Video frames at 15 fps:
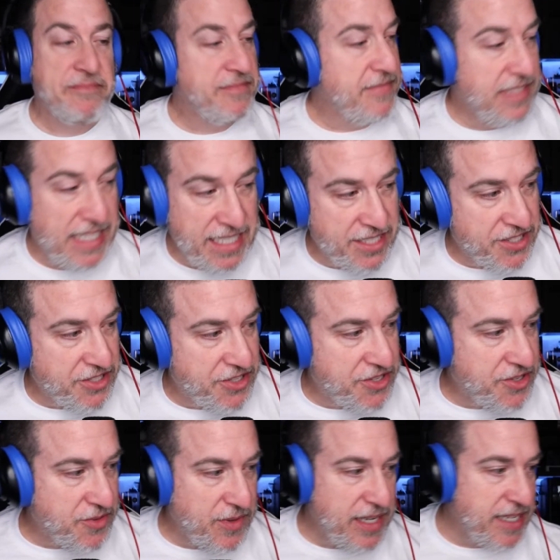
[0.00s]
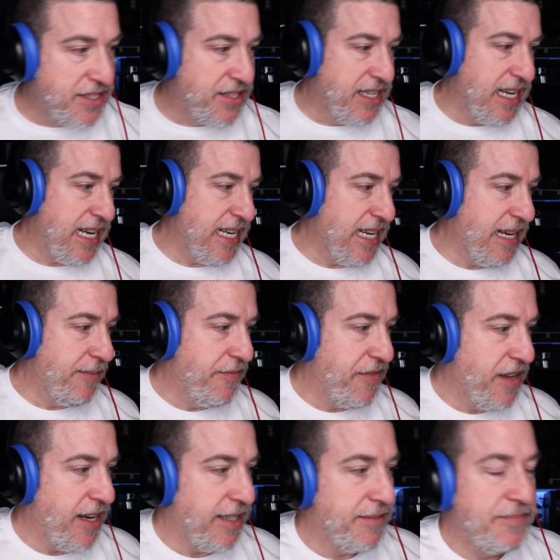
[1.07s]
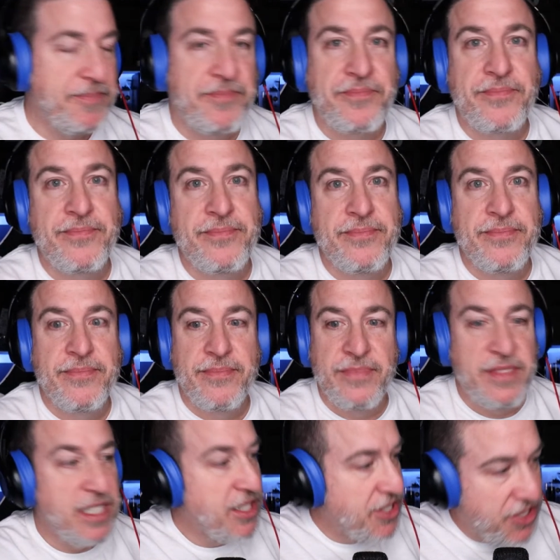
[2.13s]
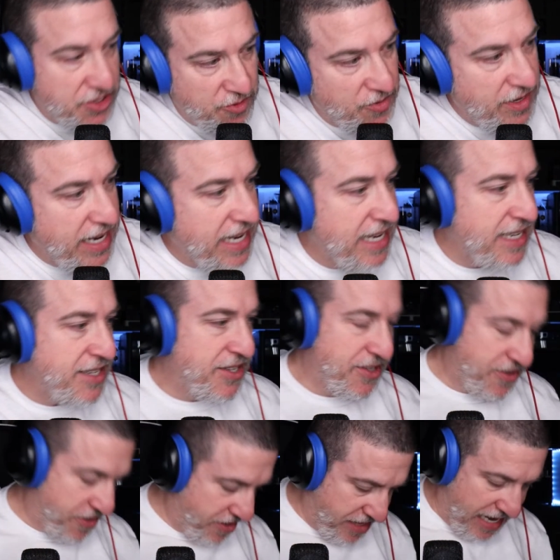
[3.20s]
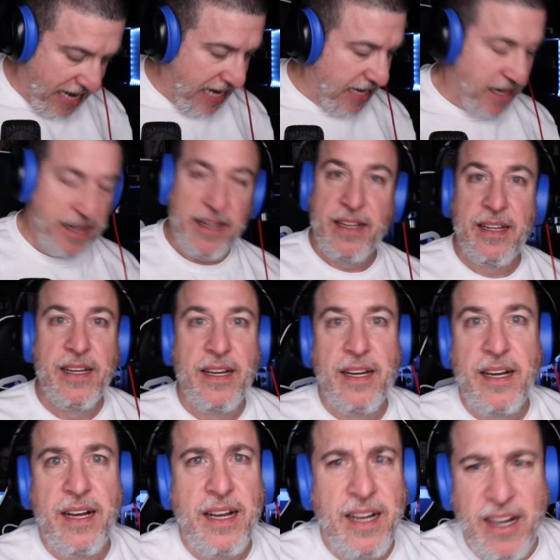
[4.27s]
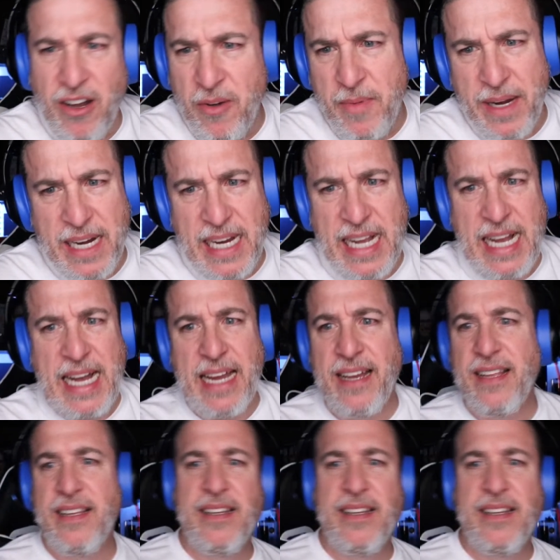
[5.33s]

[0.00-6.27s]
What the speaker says: It's the sweetest goddamn thing. The sweetest thing. Oh my God.